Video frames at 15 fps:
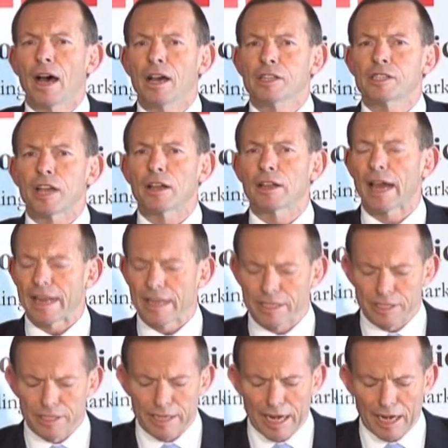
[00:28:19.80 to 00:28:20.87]
So, ladies
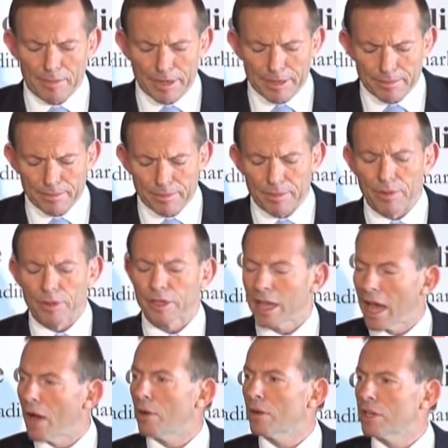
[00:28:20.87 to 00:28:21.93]
and gentlemen, the
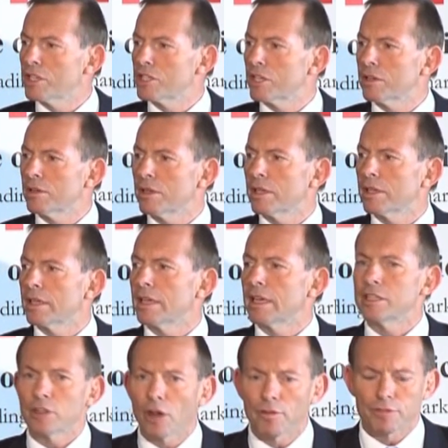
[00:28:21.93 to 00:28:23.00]
Coalition
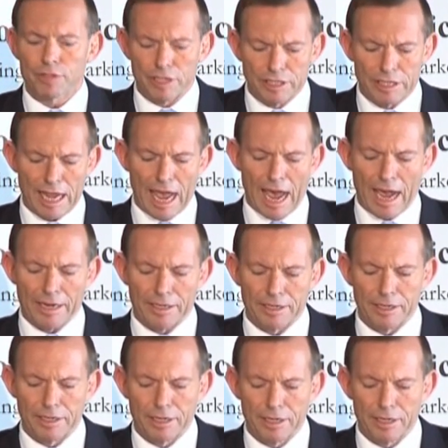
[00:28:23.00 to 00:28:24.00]
is often tagged